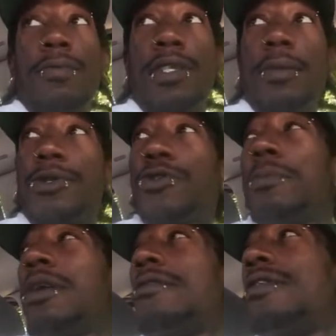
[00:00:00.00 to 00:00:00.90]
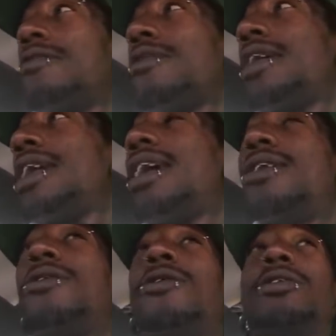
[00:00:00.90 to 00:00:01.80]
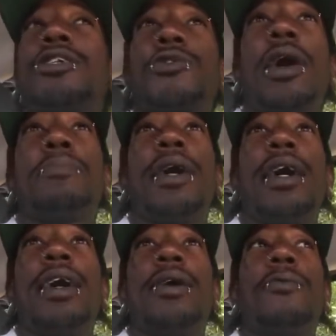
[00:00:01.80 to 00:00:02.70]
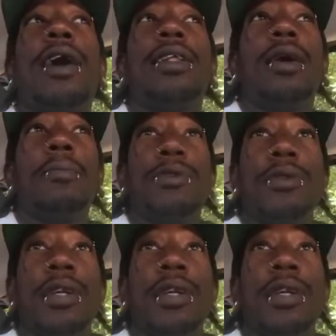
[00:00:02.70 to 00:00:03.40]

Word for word: which I'm streaming off of right now on a tripod while I'm